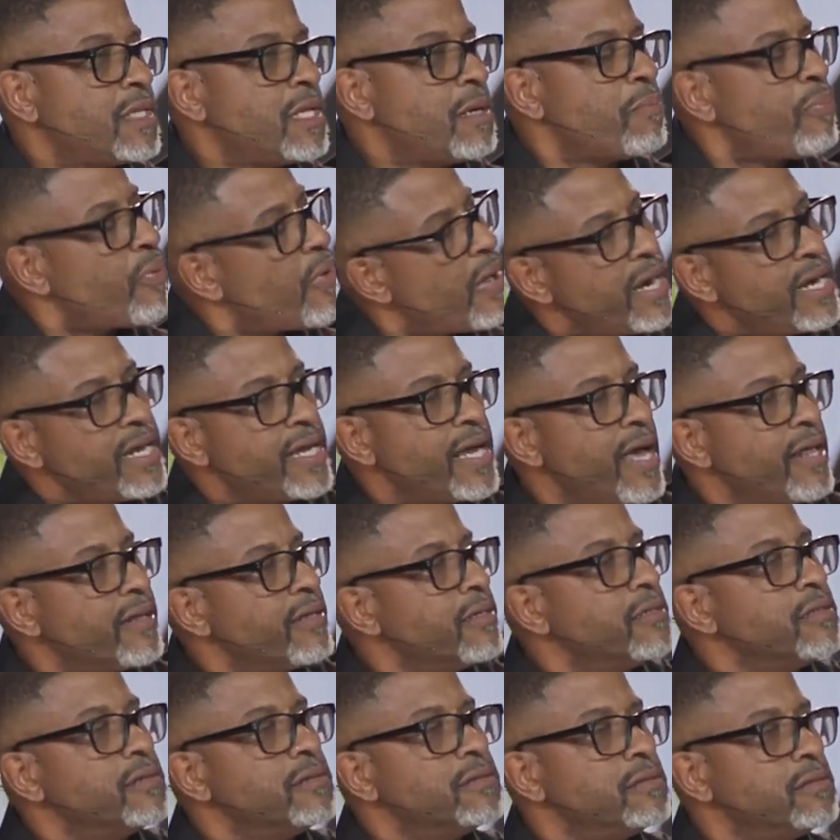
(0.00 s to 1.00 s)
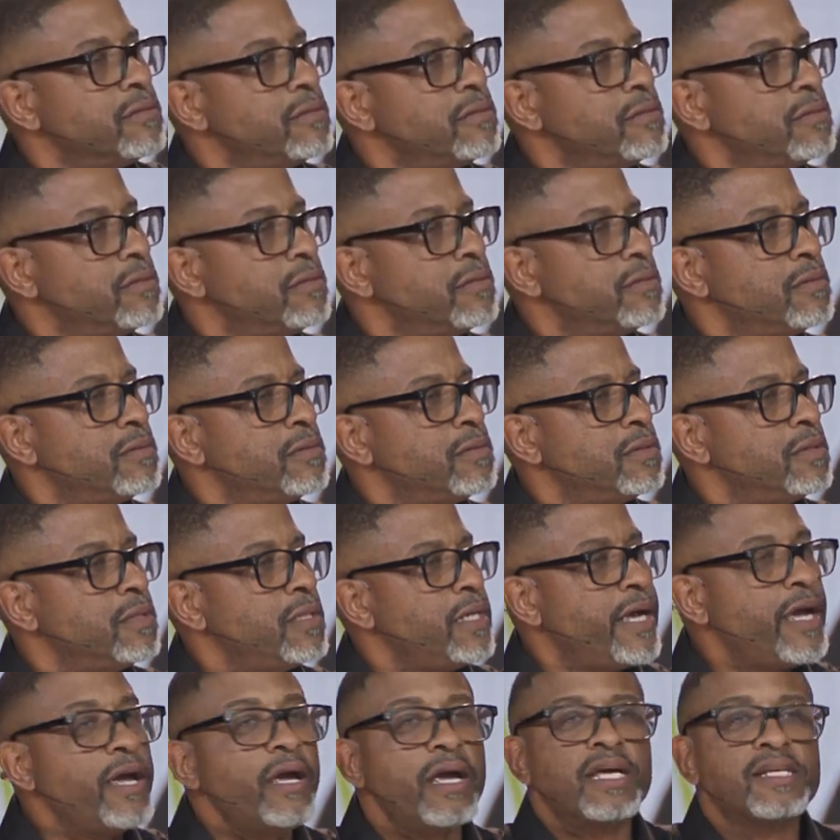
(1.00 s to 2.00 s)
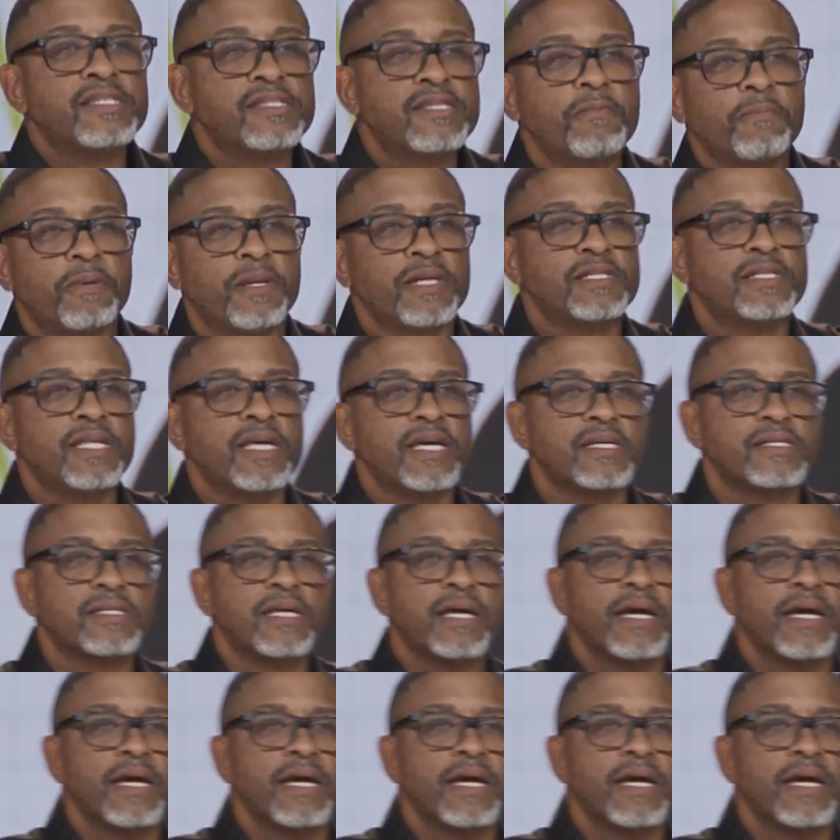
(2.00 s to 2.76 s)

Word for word: Pray together. It's as simple as this